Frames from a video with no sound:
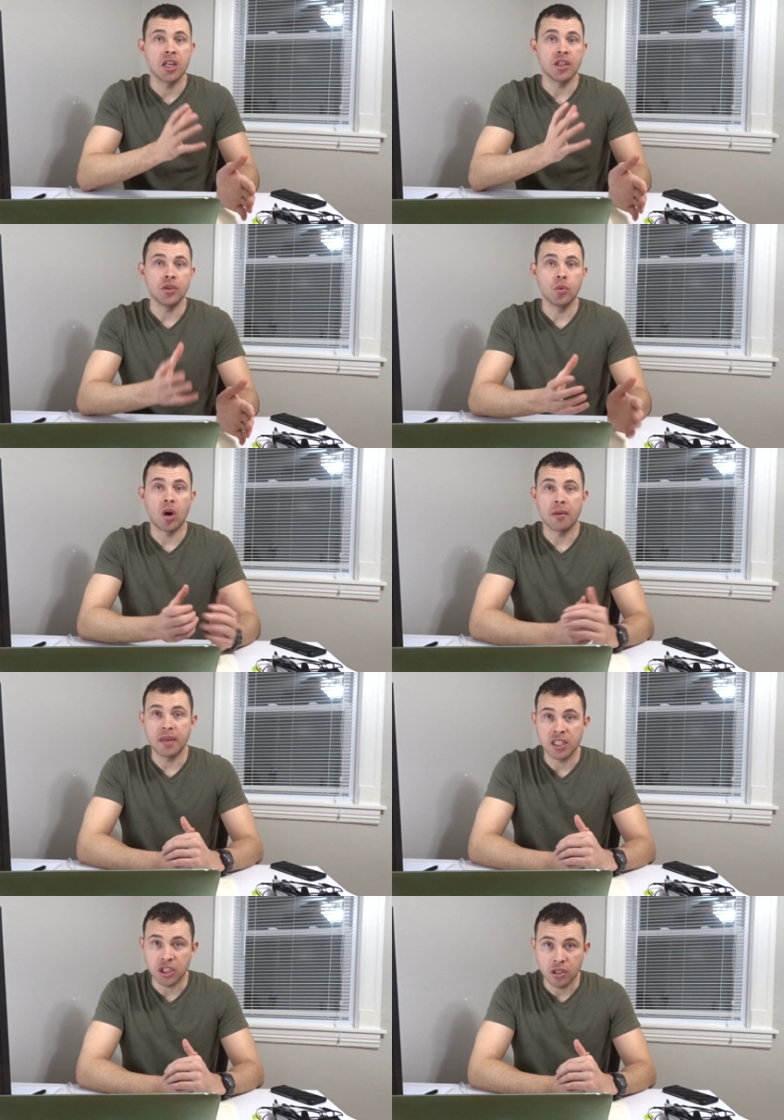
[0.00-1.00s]
You want to
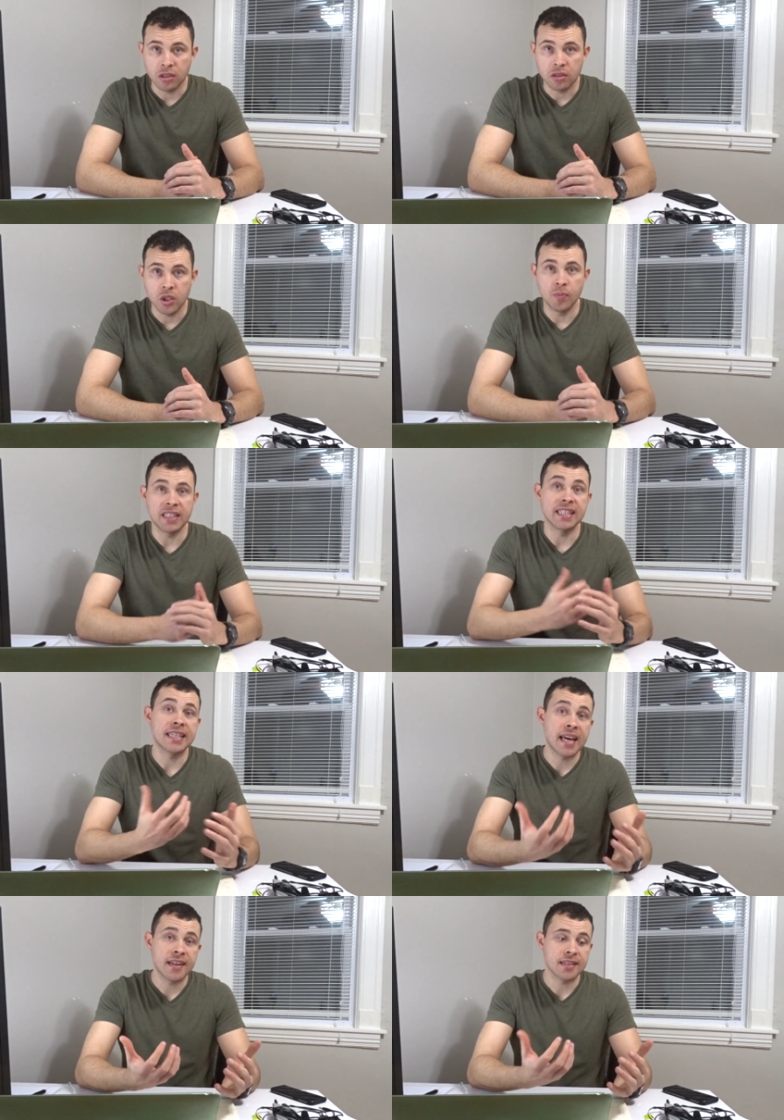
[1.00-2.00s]
make sure you meet the
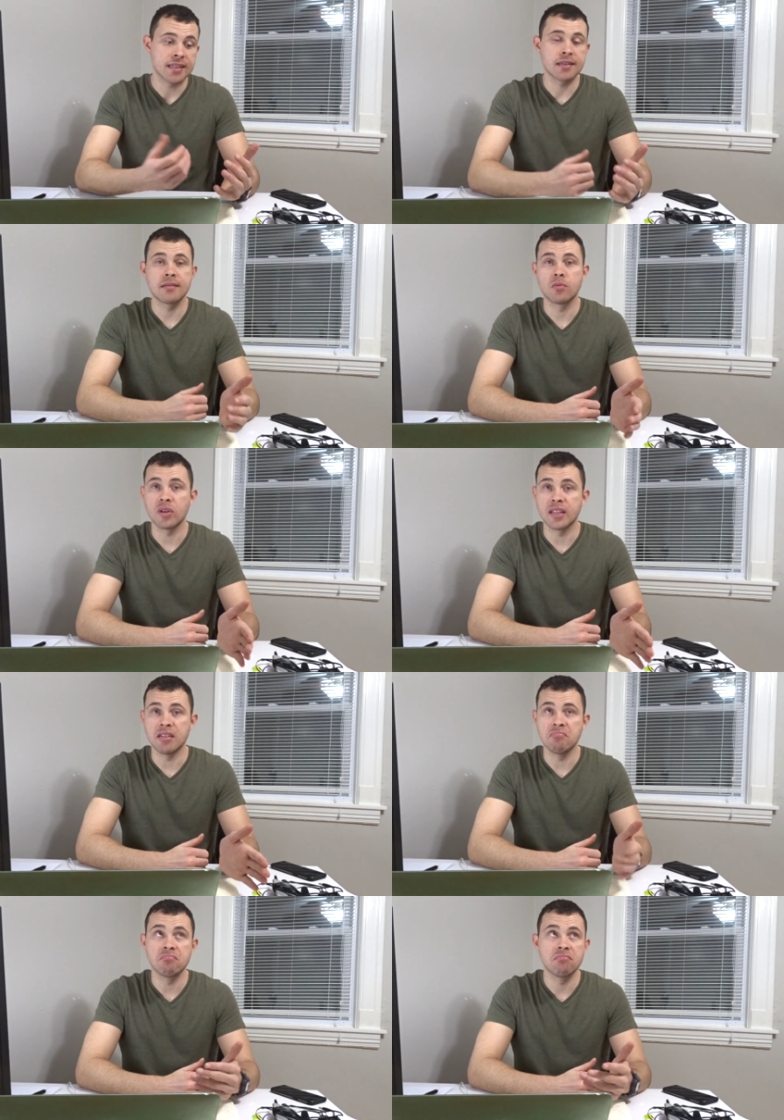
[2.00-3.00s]
tenants
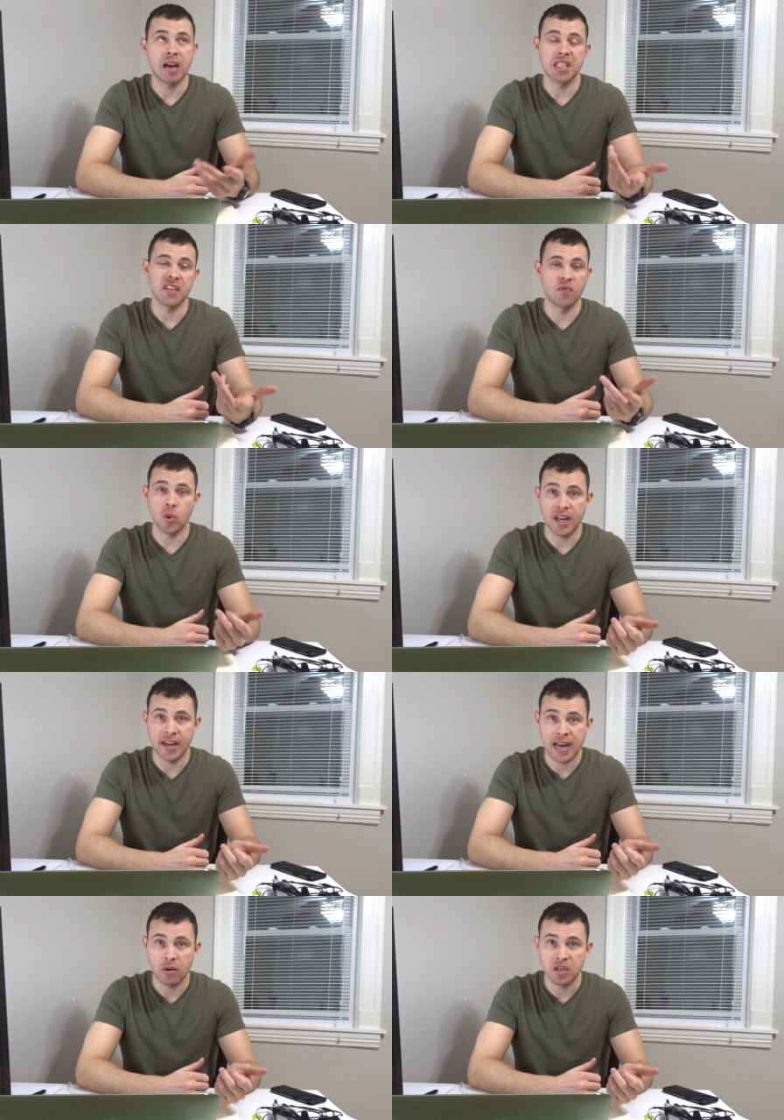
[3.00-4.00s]
within, I'd say,
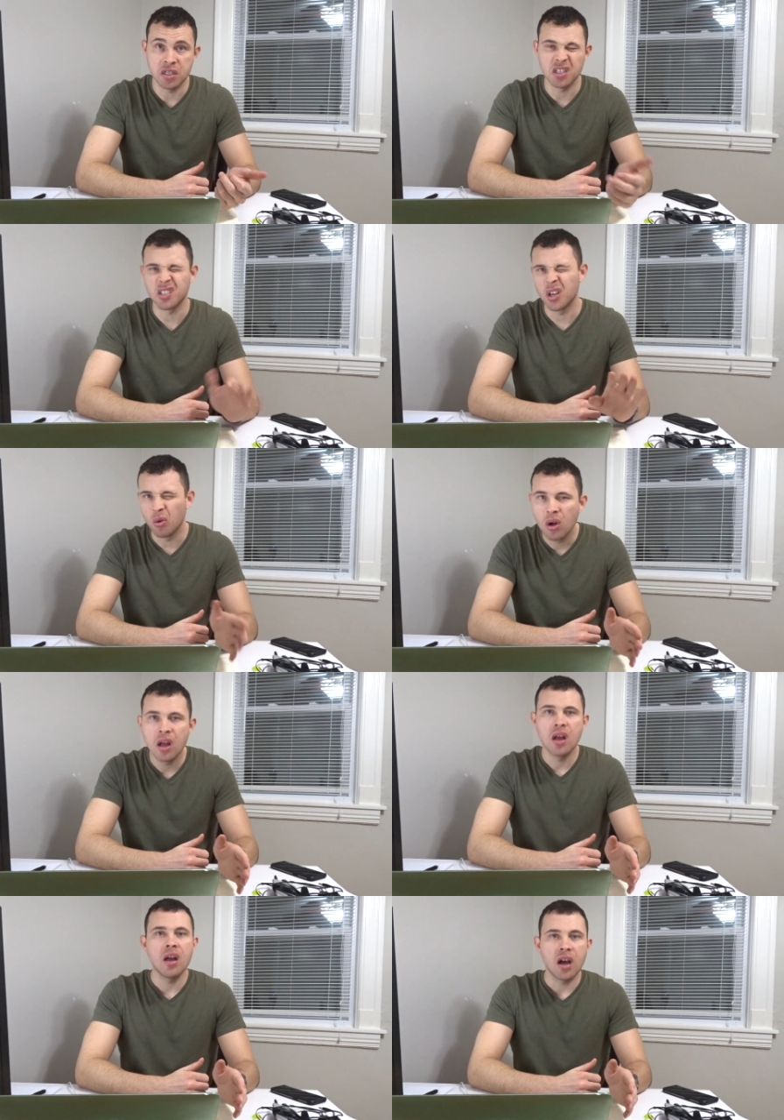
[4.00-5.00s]
forty-eight hours or so
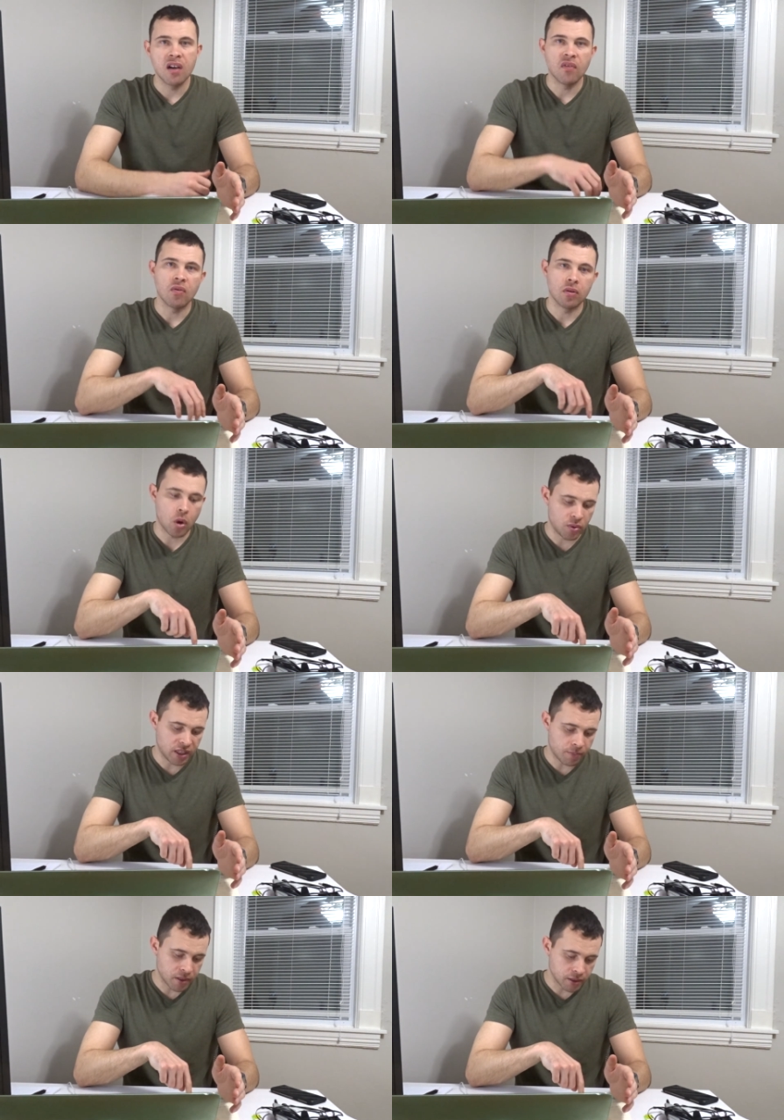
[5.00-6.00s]
of owning
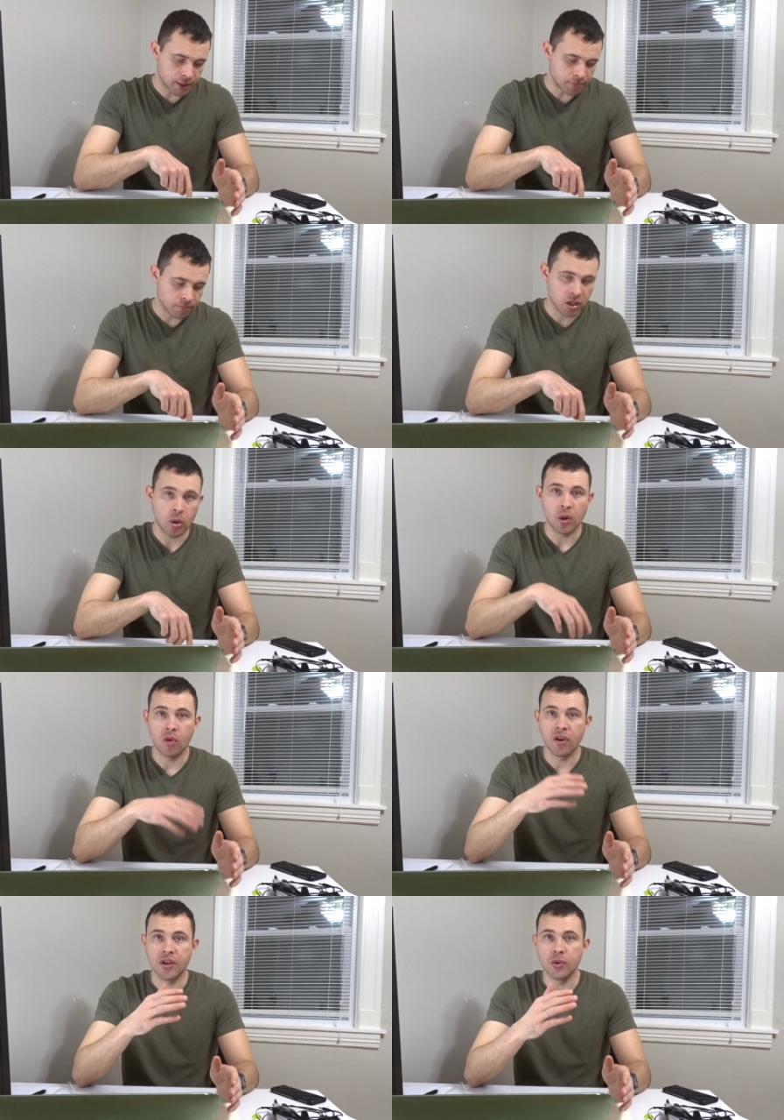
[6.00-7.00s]
the building, going
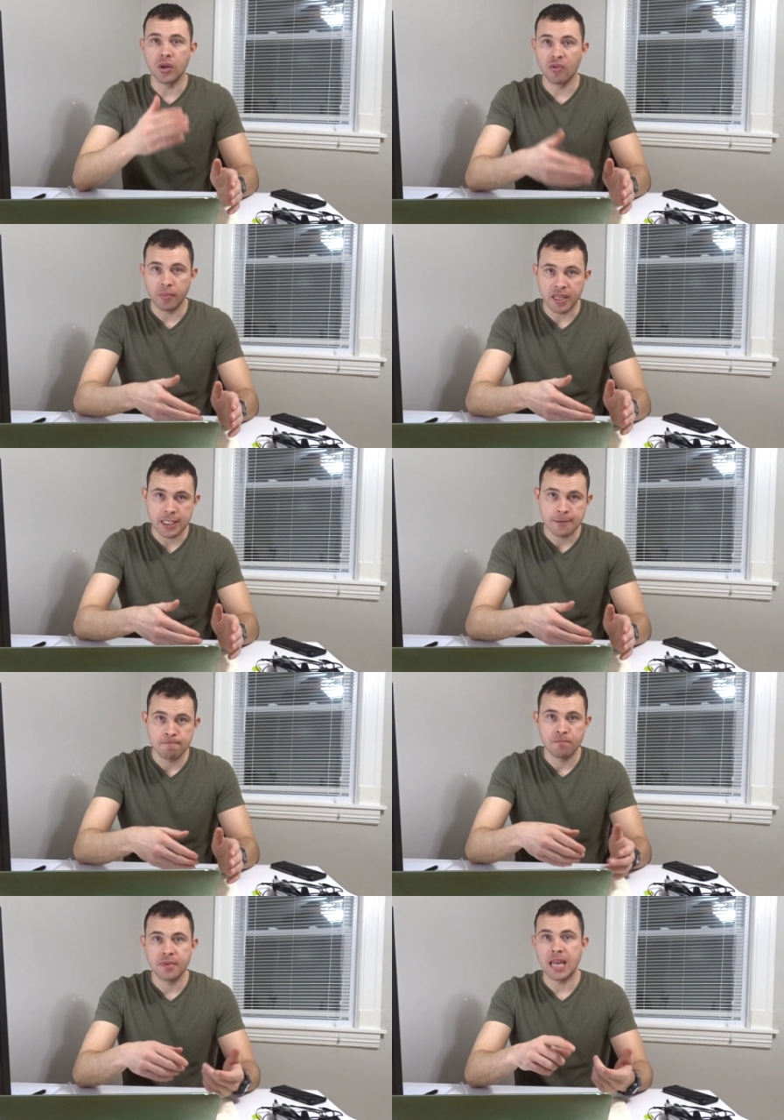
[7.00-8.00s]
over a new agreement,
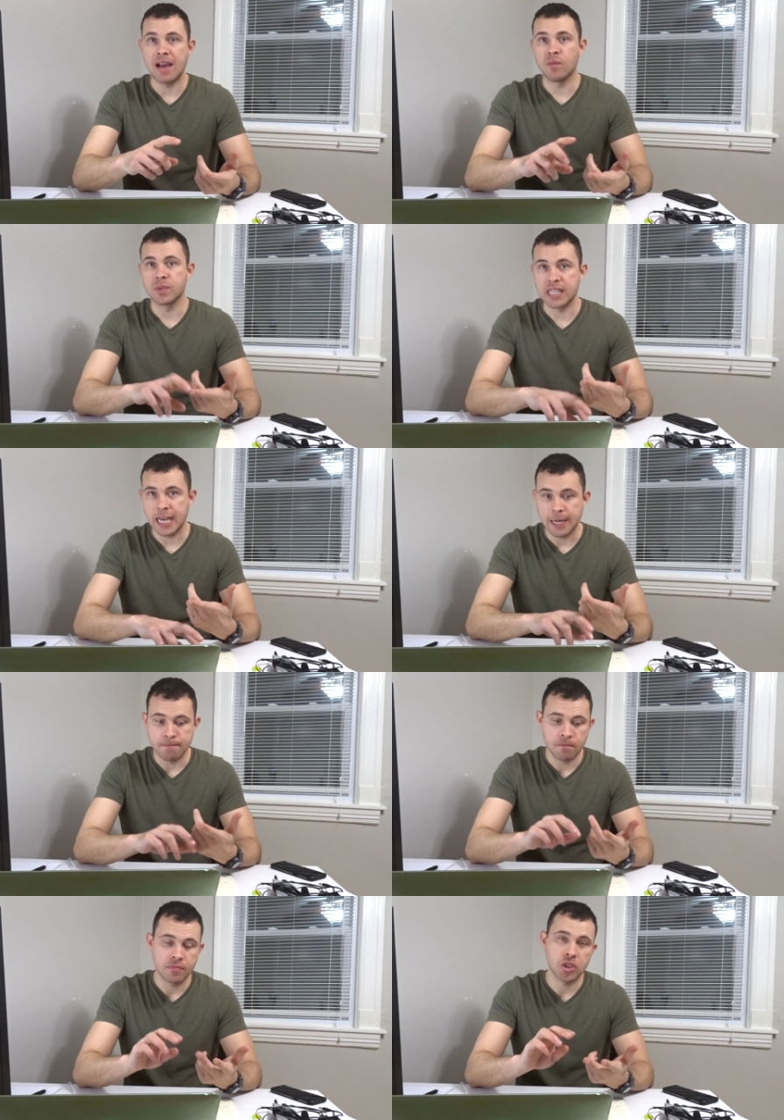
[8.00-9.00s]
have them
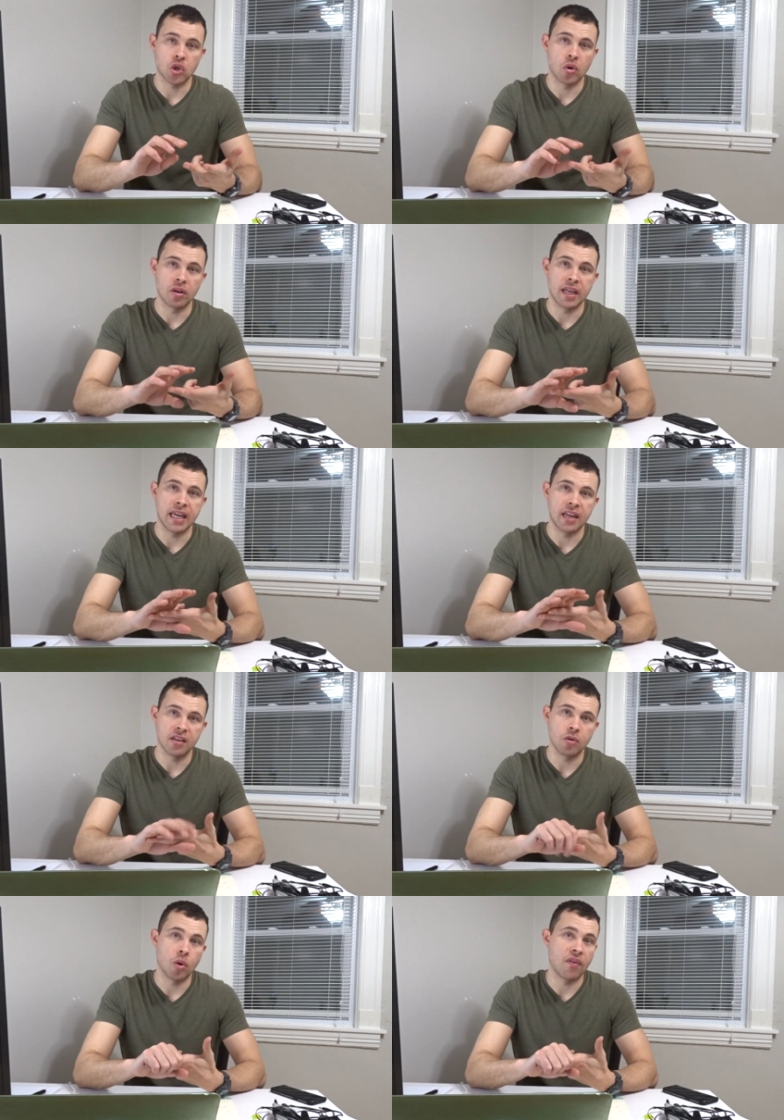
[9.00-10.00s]
sign, show and
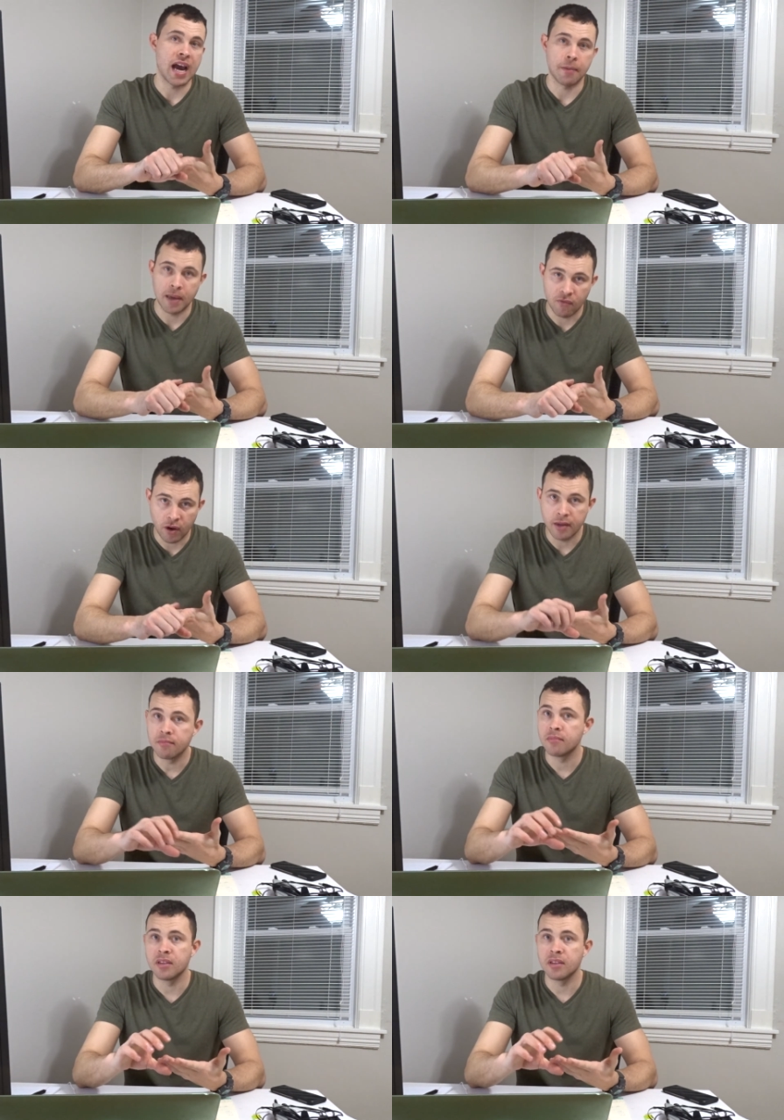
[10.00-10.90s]
you over how to pay rent,